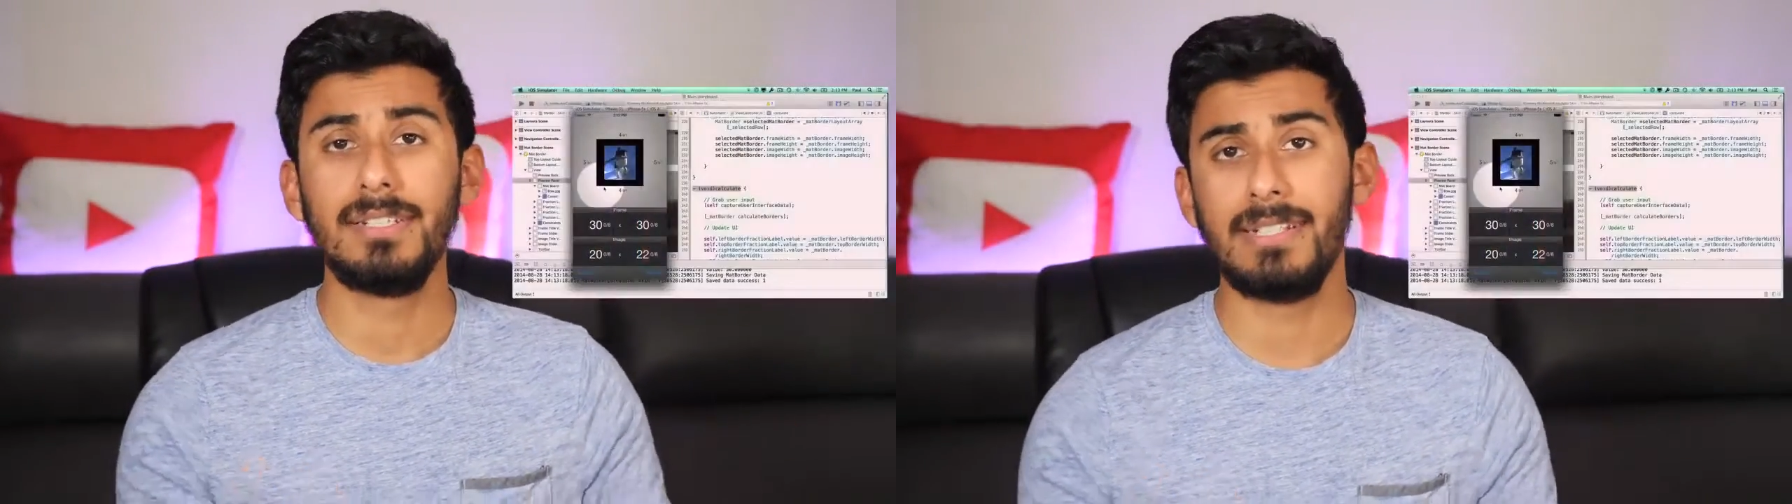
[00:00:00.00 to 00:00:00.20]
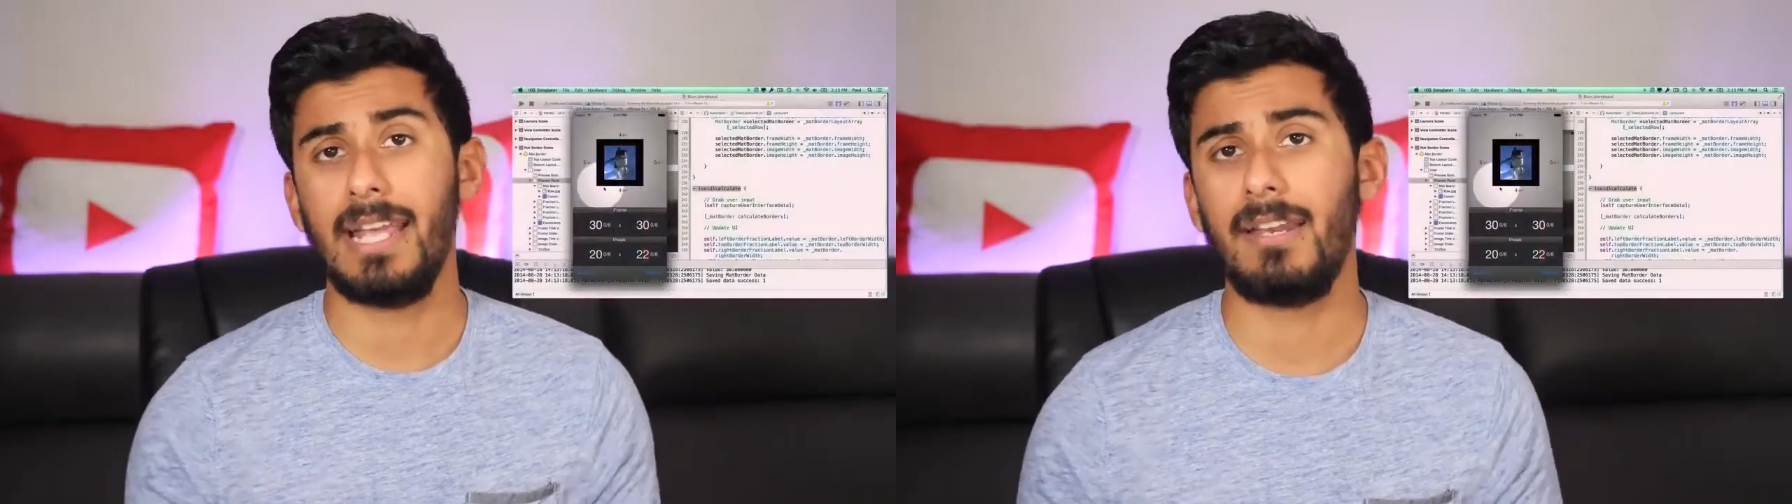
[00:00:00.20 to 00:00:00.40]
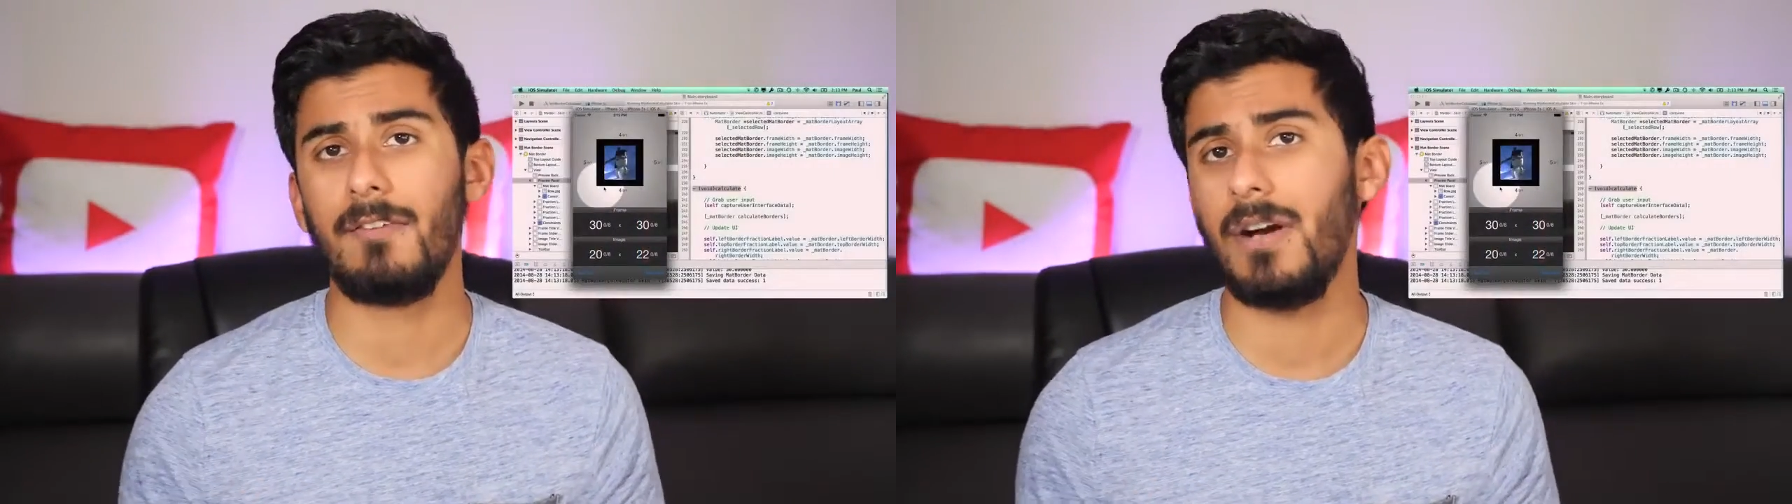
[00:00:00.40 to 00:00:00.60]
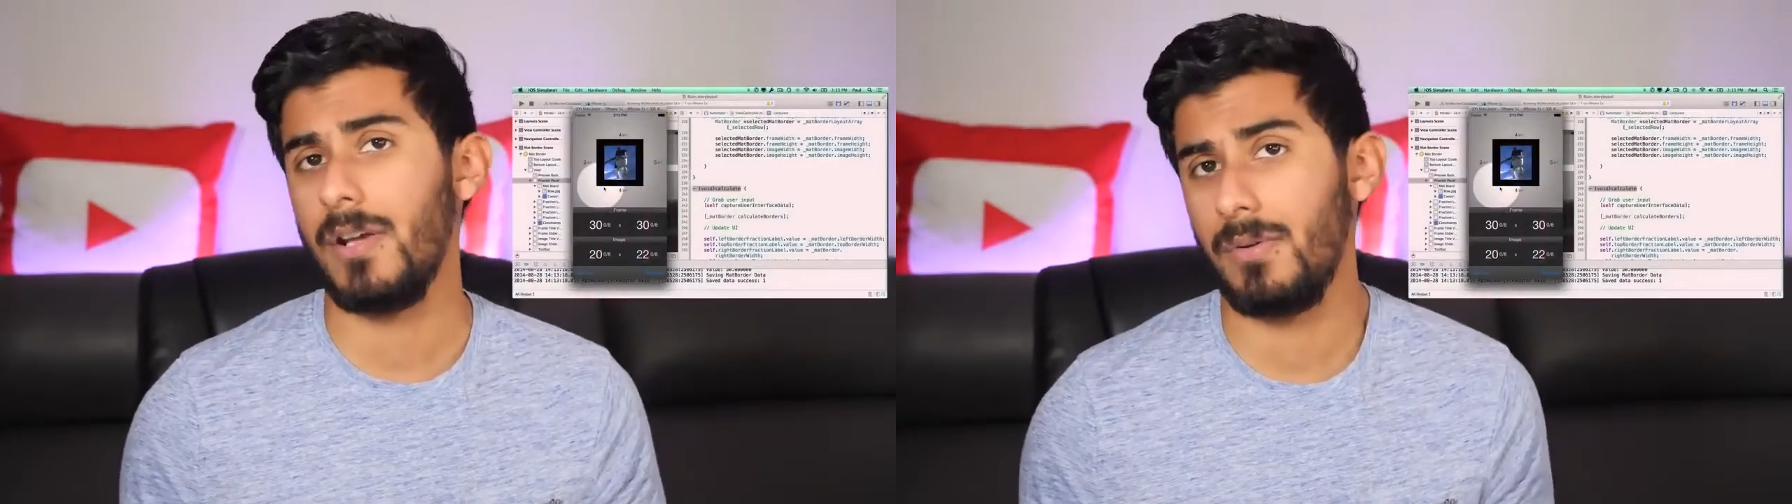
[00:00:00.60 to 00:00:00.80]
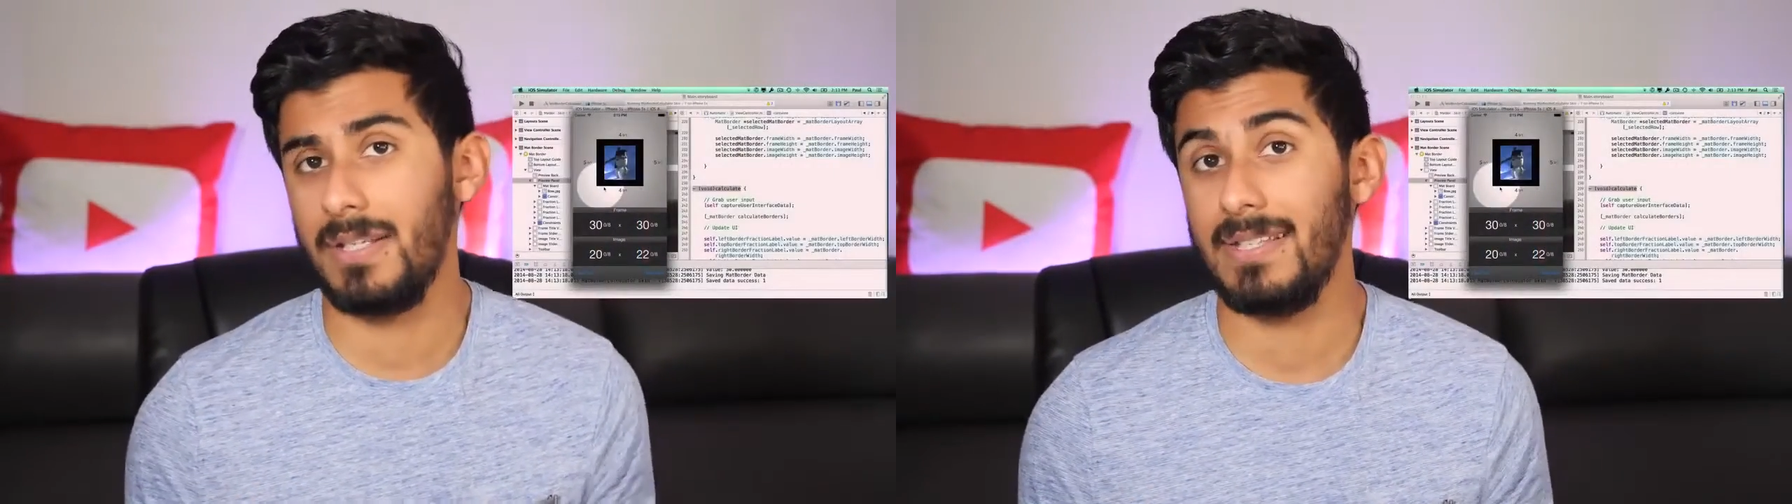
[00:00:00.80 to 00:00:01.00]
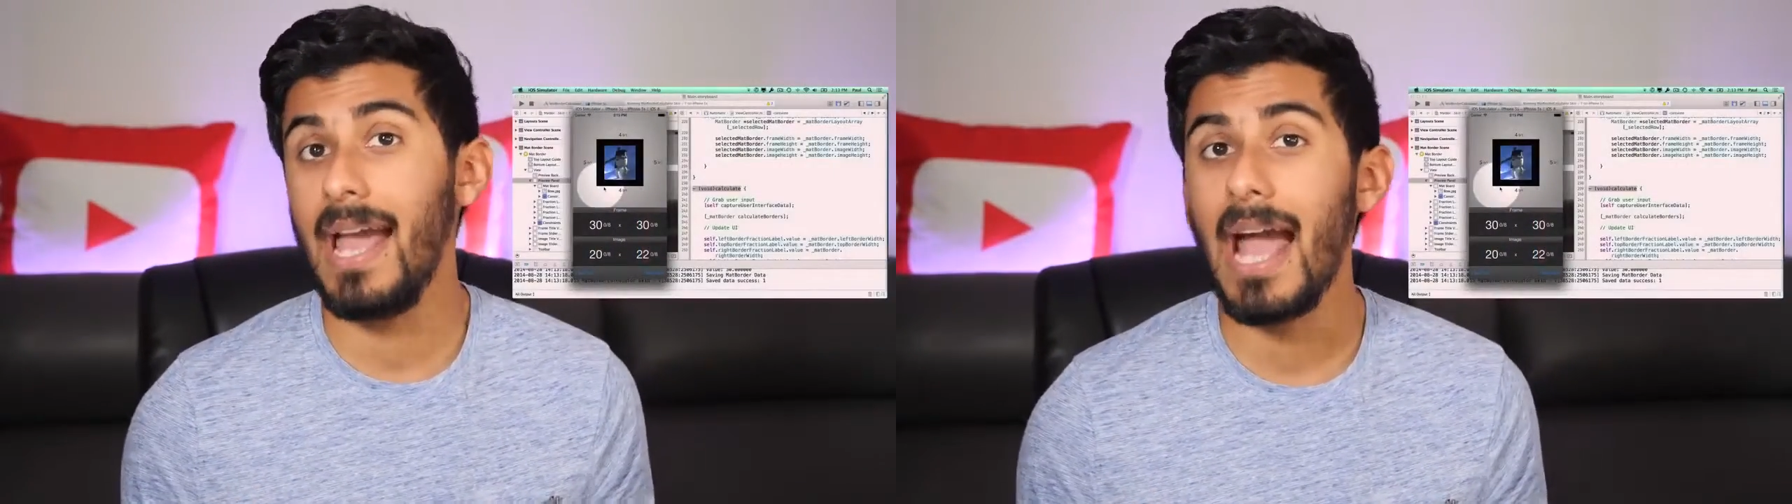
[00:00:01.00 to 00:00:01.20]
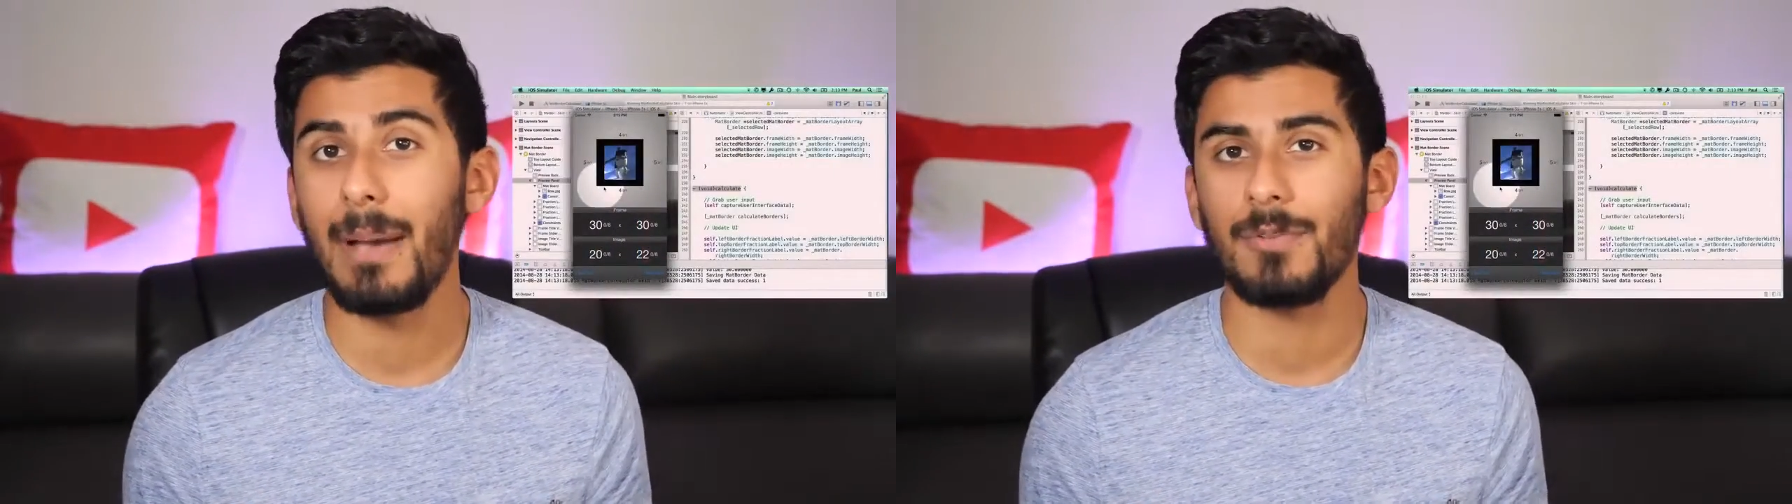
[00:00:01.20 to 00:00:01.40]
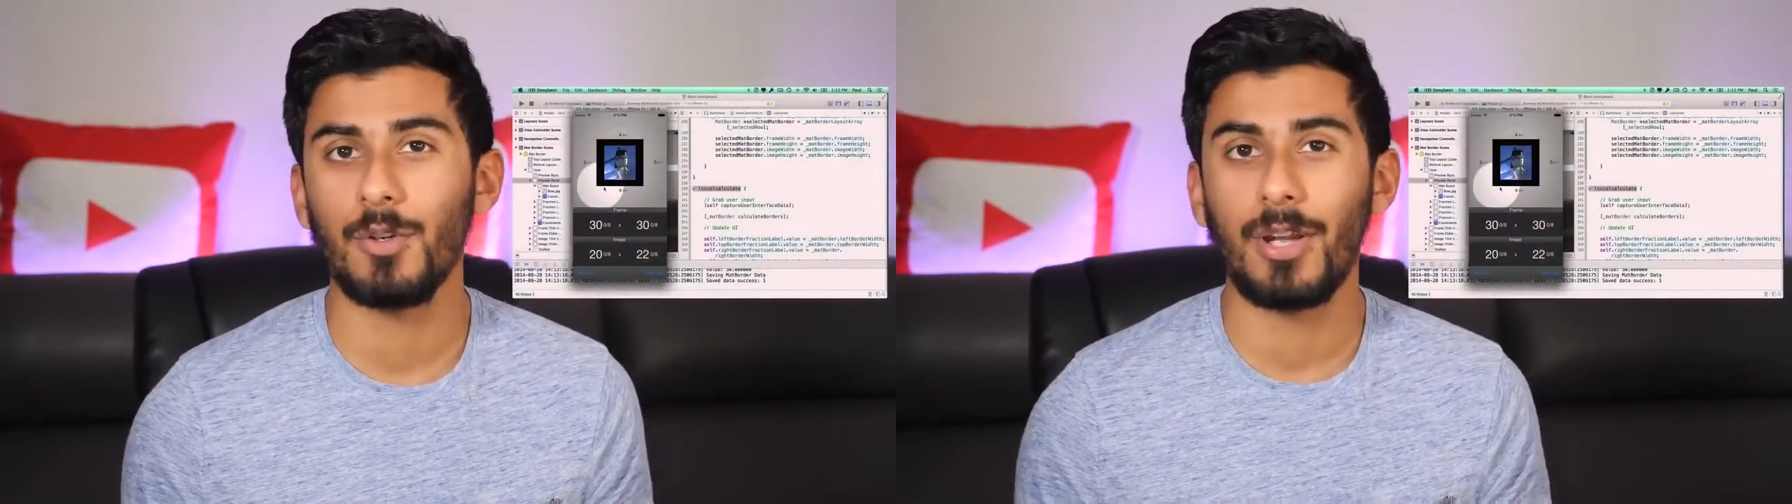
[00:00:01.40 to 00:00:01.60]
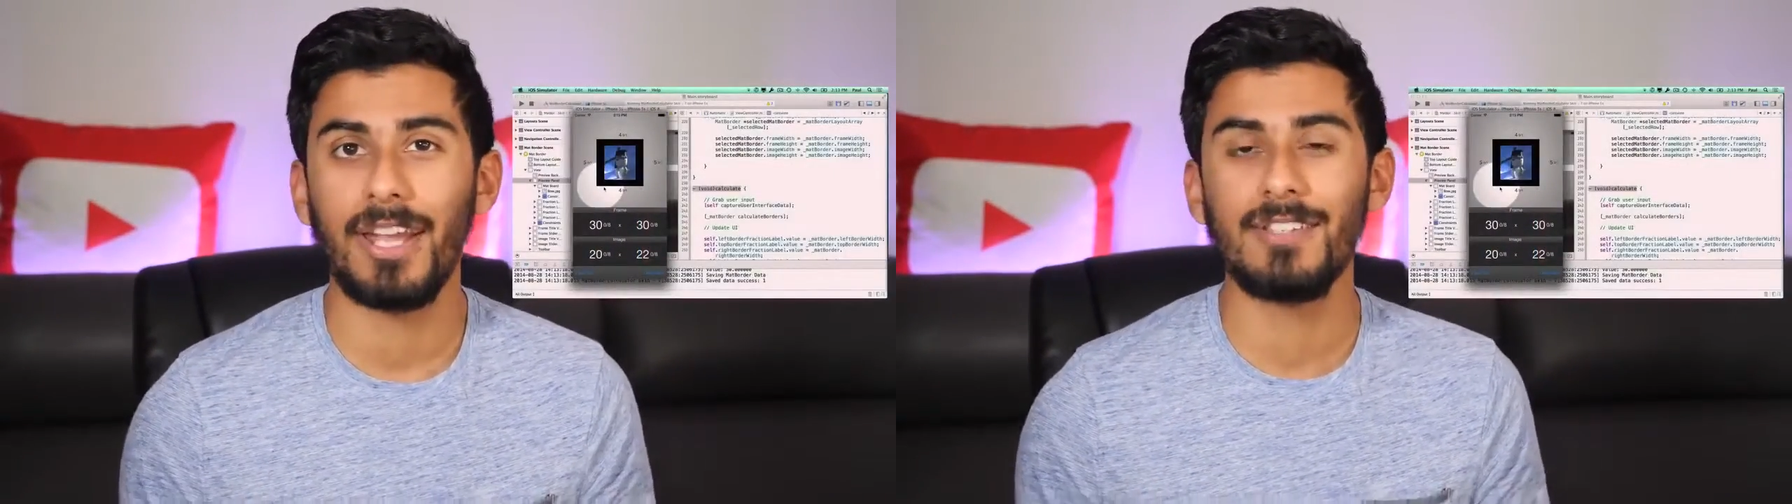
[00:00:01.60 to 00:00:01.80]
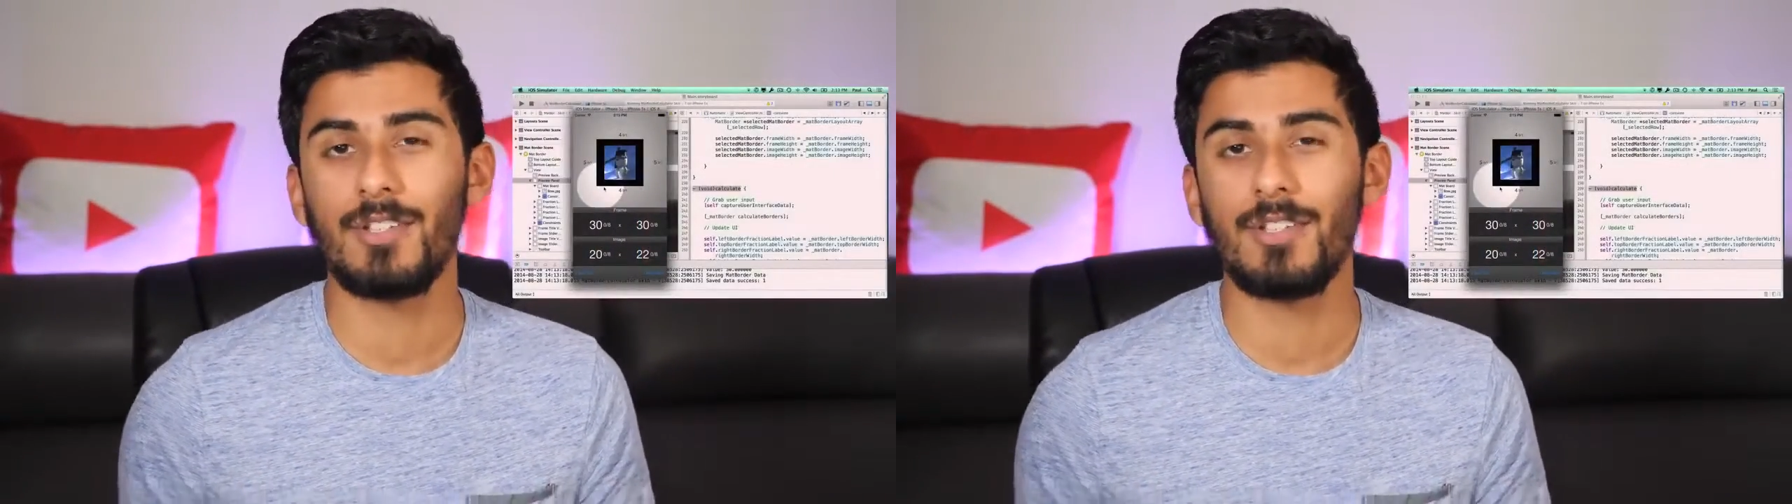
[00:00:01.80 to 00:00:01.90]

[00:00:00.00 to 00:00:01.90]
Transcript: native iOS apps, okay?